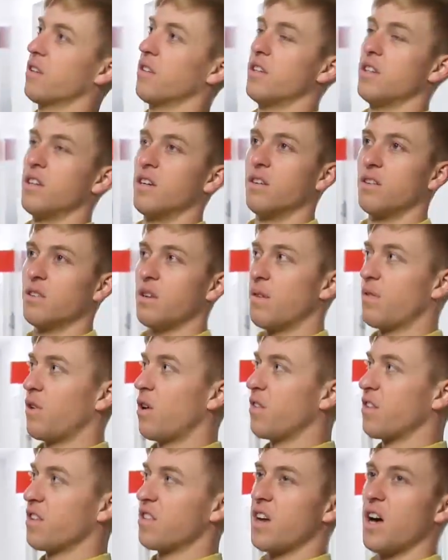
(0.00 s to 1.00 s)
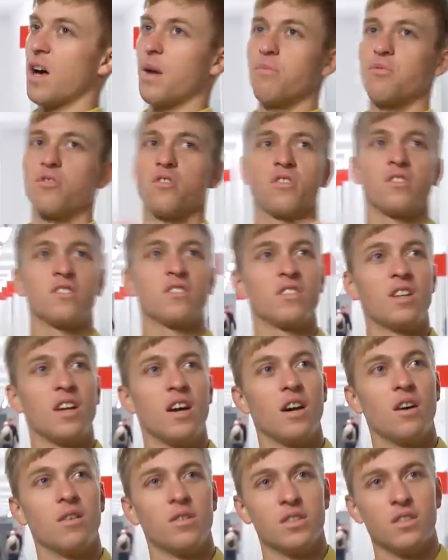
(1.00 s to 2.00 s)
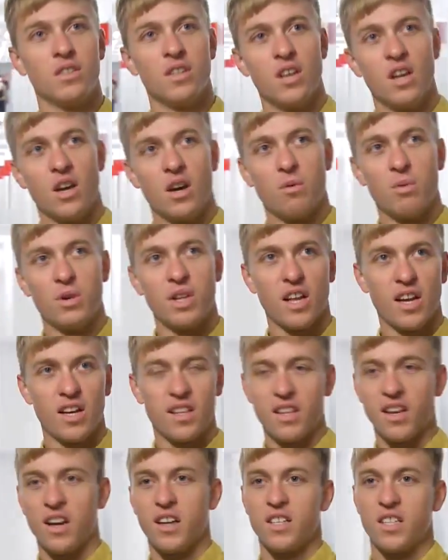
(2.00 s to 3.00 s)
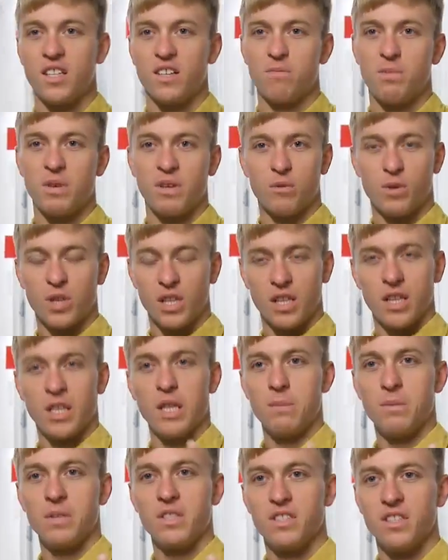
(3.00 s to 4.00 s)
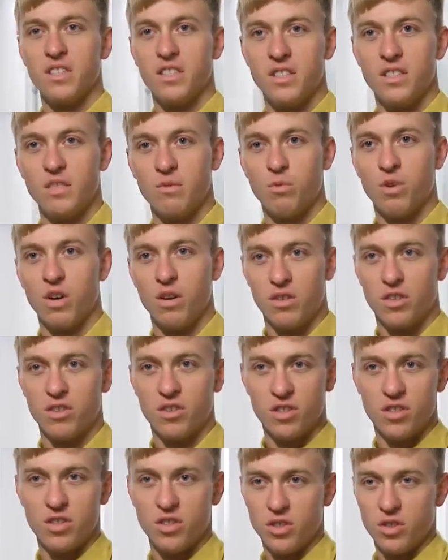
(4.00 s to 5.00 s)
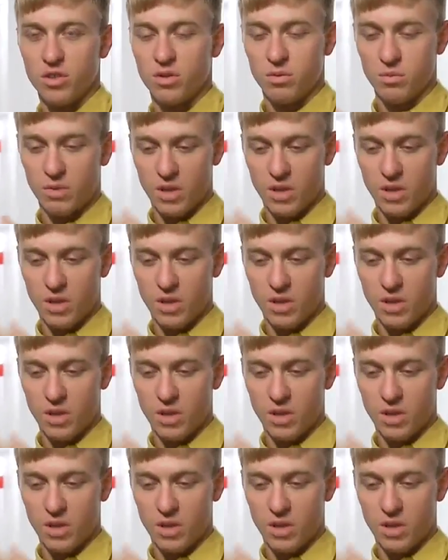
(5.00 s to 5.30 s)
you know, you have all these options now, and we like the idea of being really limited in what you can do.